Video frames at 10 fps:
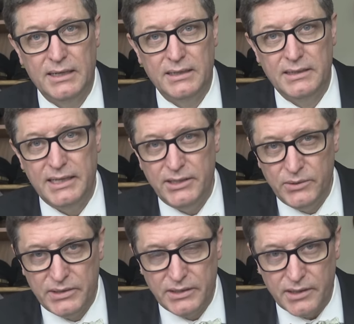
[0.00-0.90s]
Dee
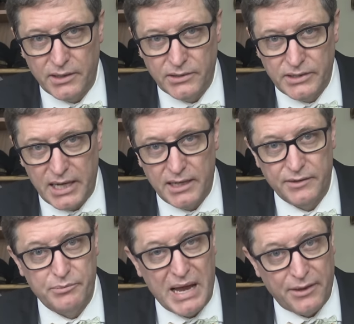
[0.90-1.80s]
used his understanding
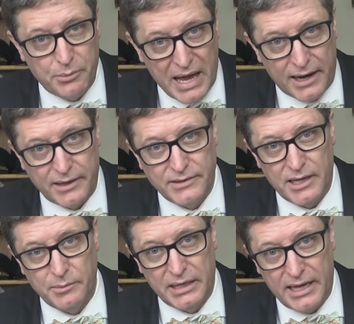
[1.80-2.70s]
of mathematics
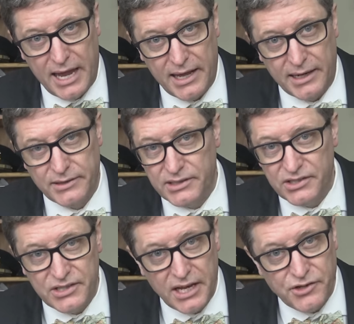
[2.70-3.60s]
and mechanics to
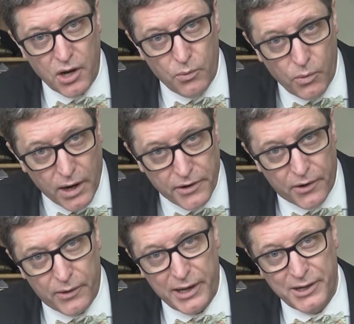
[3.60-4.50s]
stage a
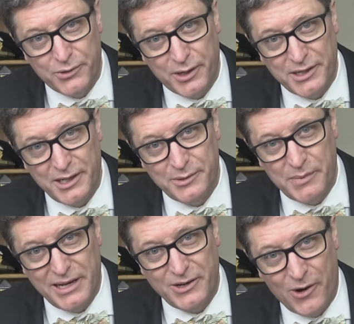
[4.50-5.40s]
wonder in Trinity's
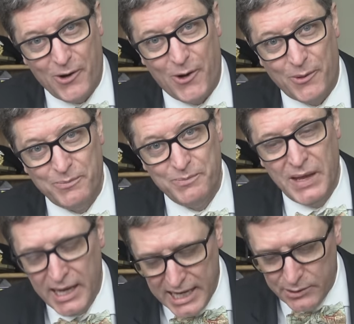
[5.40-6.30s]
main hall.
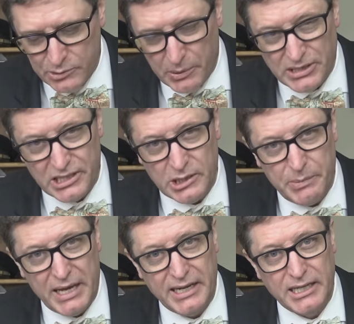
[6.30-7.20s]
He was
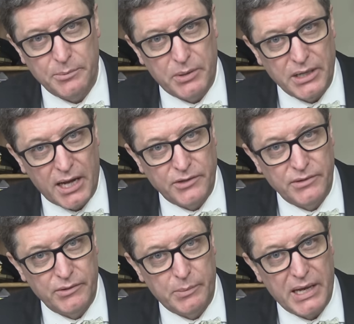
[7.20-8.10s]
participating in a production
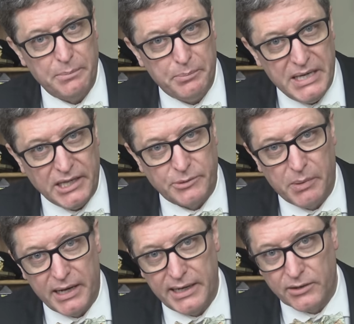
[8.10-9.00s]
of the play Peace
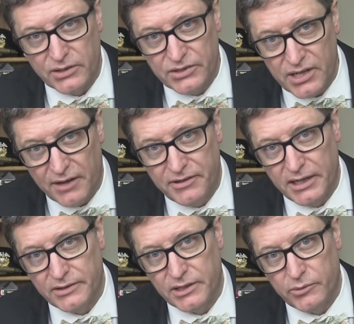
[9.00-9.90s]
by
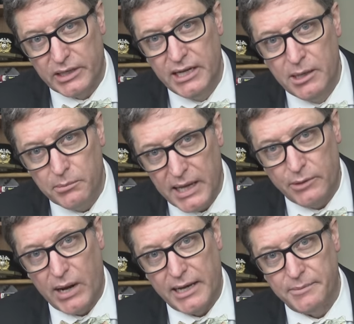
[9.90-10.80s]
Aristophanes, a Greek
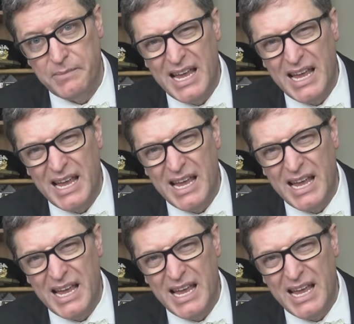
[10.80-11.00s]
playwright.